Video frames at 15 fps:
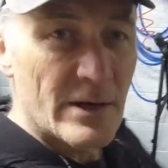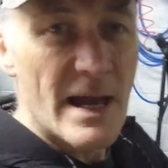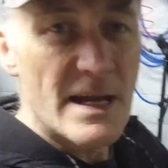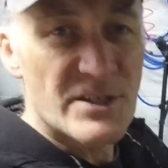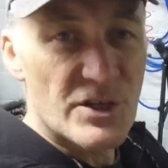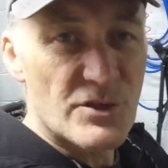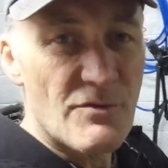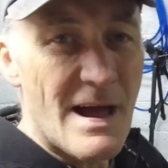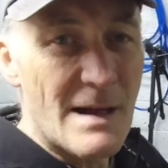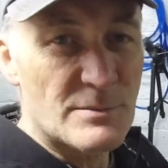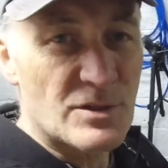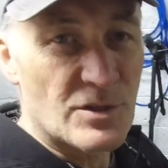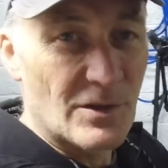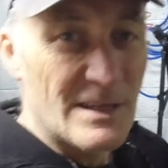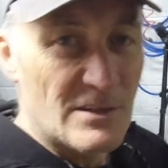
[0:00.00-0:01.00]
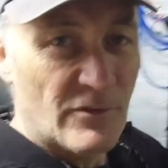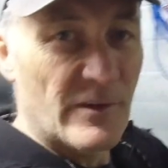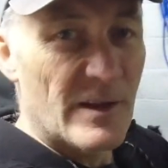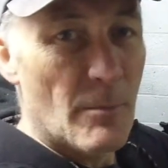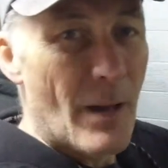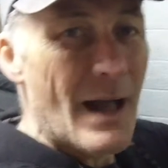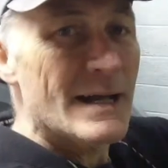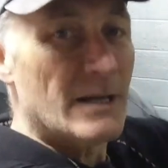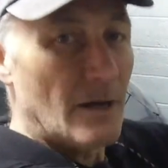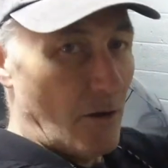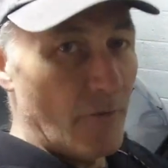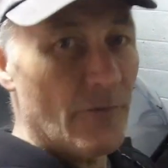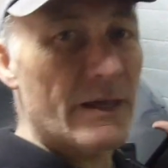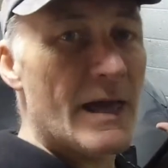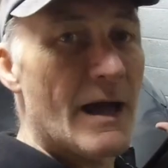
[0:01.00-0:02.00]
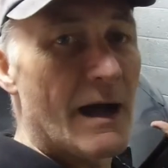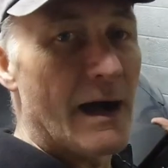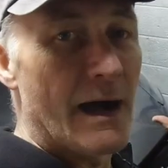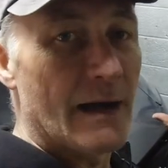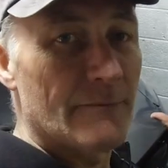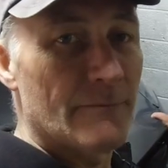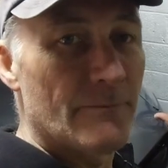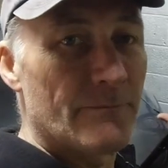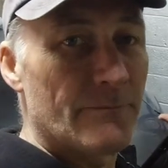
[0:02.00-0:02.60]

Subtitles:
Okay, she's wrapped, so let's fit her back on the car.